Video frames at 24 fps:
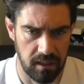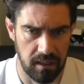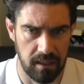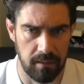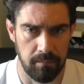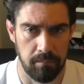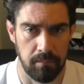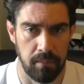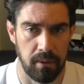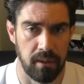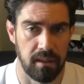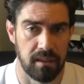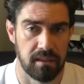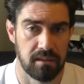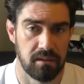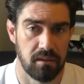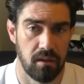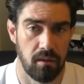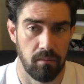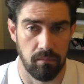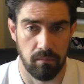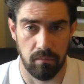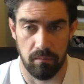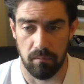the Olympics,
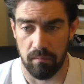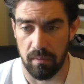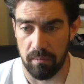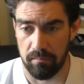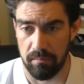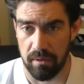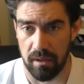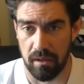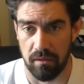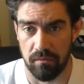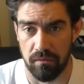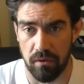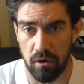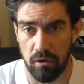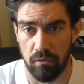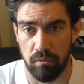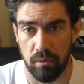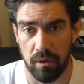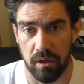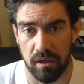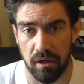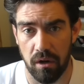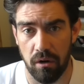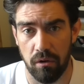I'm being involved
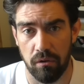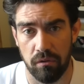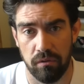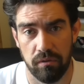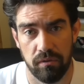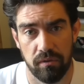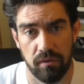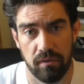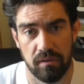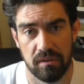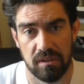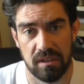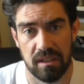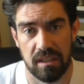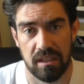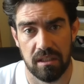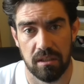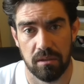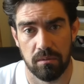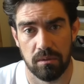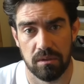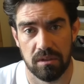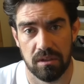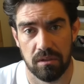with golf.
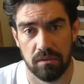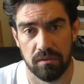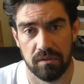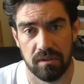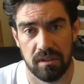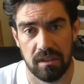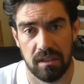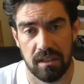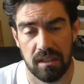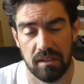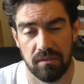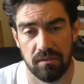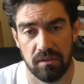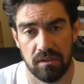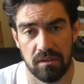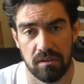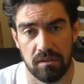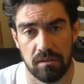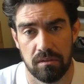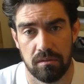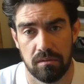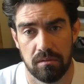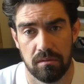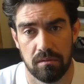Zika was obviously
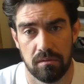given